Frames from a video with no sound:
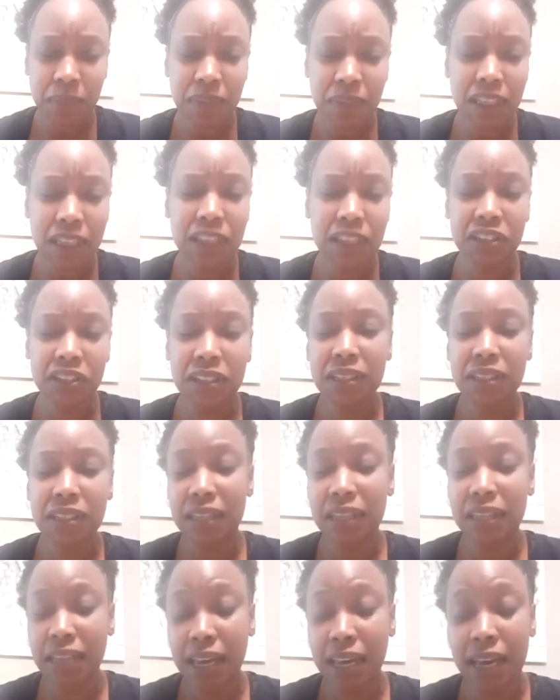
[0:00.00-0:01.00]
And she
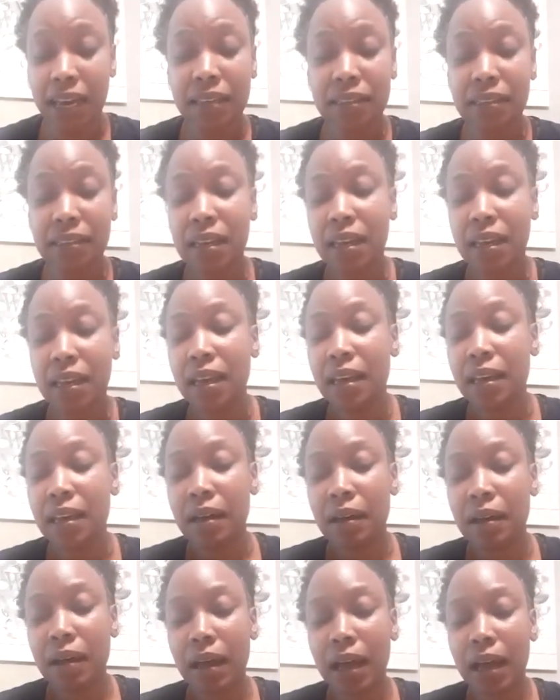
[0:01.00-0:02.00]
said, yes.
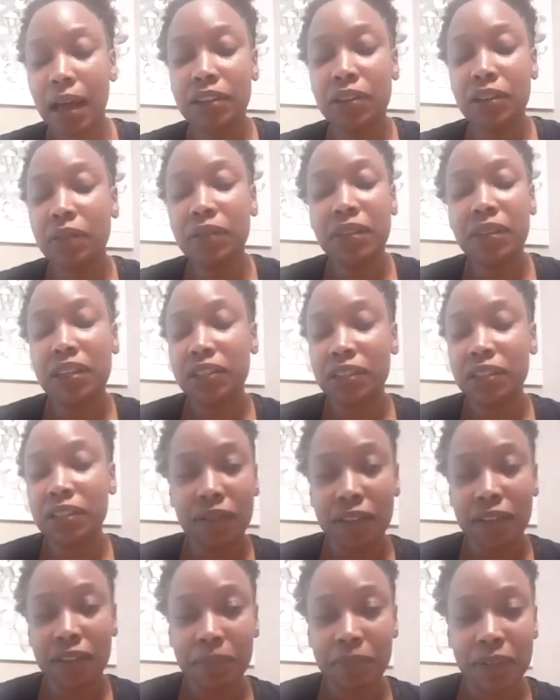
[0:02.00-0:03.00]
I don't think she
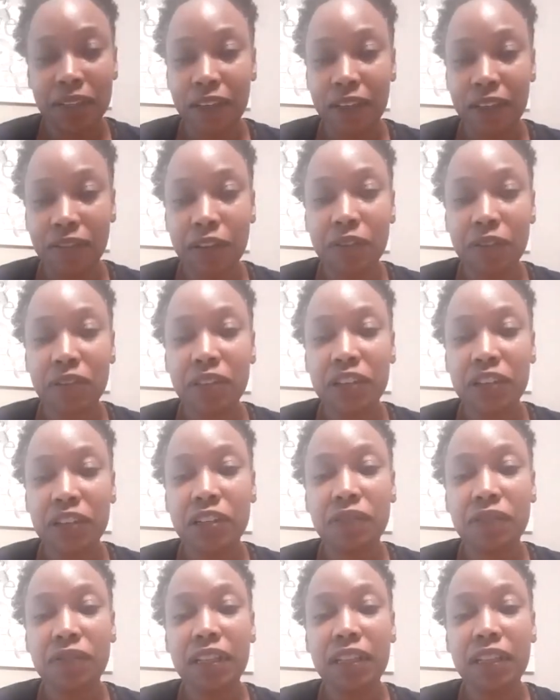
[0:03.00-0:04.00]
really believed. I don't think
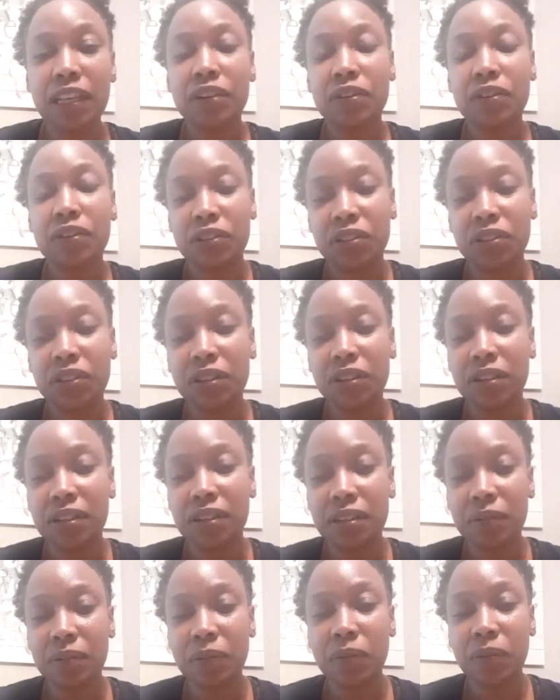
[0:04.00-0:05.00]
she really
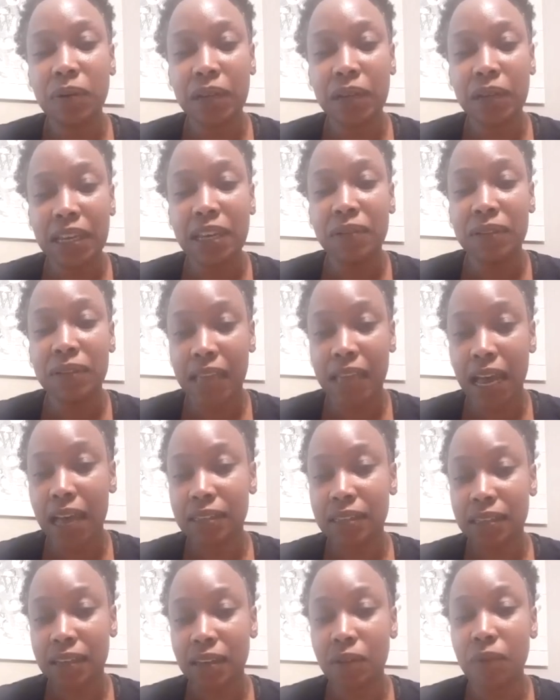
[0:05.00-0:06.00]
understood what he was
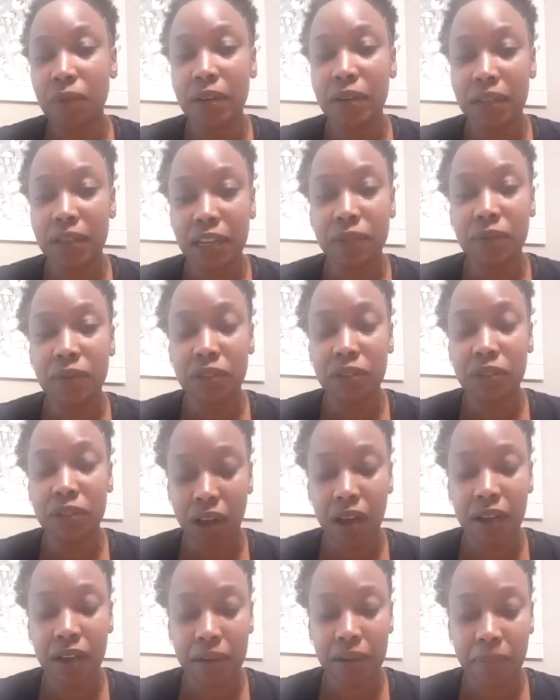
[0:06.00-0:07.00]
asking, what he was
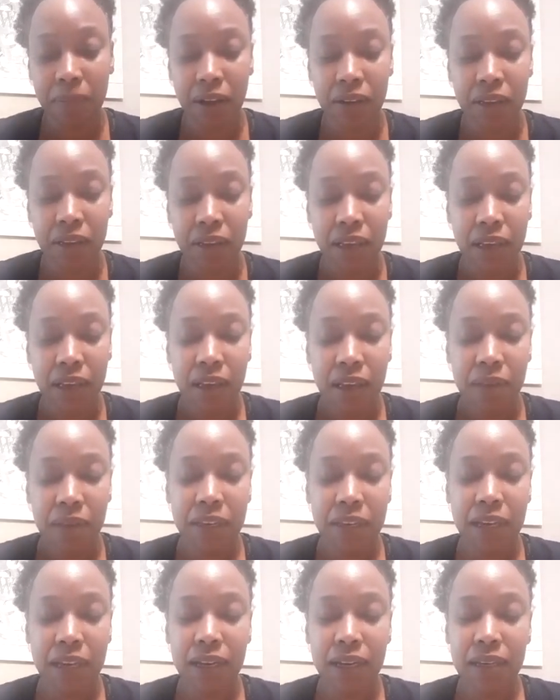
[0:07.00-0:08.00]
talking about.
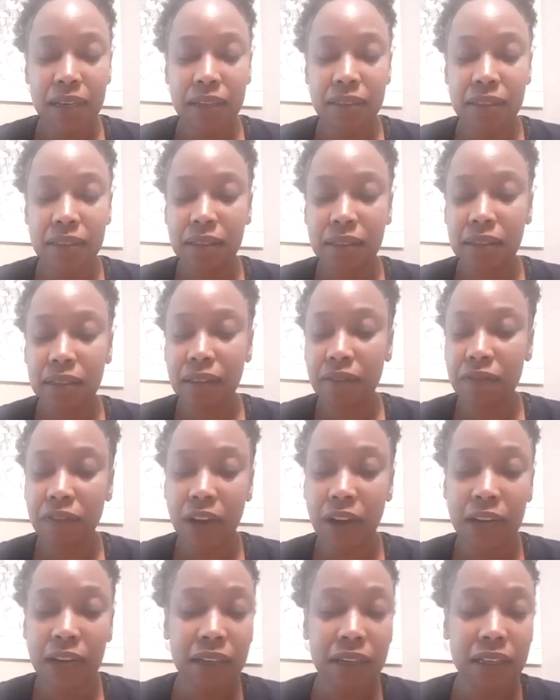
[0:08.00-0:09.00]
Because
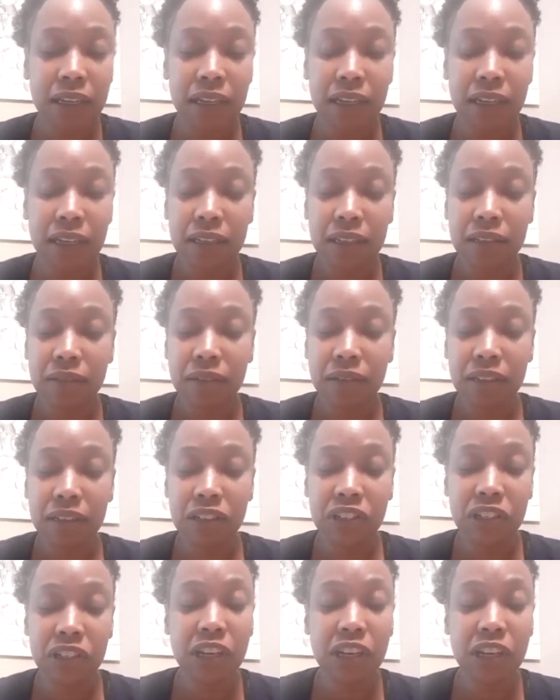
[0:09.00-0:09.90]
finally, she